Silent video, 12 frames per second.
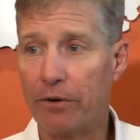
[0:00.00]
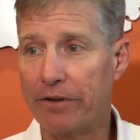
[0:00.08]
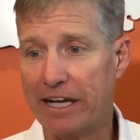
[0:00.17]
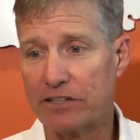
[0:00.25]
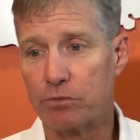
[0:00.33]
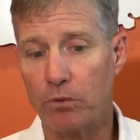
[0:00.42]
And
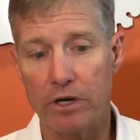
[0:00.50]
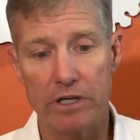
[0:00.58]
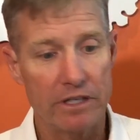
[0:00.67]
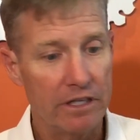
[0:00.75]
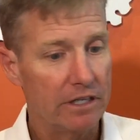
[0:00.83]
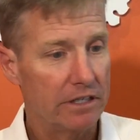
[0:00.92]
that's what
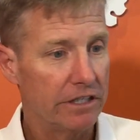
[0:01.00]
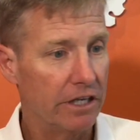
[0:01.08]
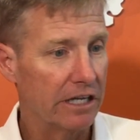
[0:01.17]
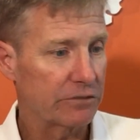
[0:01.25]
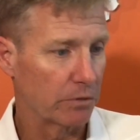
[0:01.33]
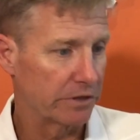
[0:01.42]

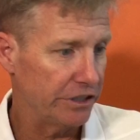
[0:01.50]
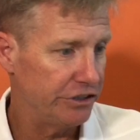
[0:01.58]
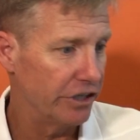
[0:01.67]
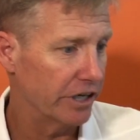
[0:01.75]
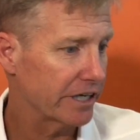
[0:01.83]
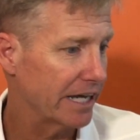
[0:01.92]
these
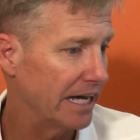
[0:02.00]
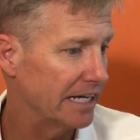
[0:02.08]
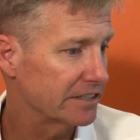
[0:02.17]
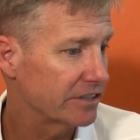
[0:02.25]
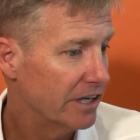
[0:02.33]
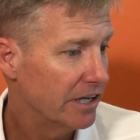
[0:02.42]
young
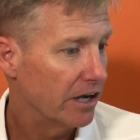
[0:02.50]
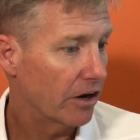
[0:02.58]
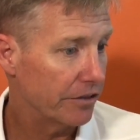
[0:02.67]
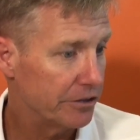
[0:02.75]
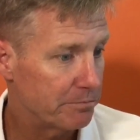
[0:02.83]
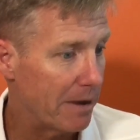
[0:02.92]
guys
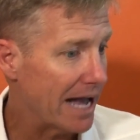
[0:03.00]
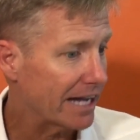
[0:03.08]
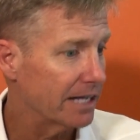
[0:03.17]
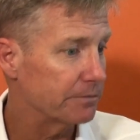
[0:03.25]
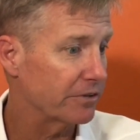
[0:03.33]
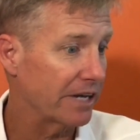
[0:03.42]
or these
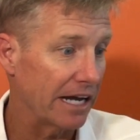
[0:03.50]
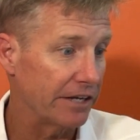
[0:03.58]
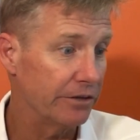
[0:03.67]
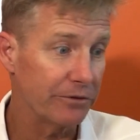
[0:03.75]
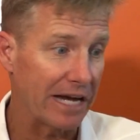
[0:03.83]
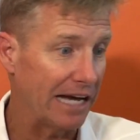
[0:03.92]
backups have got to do.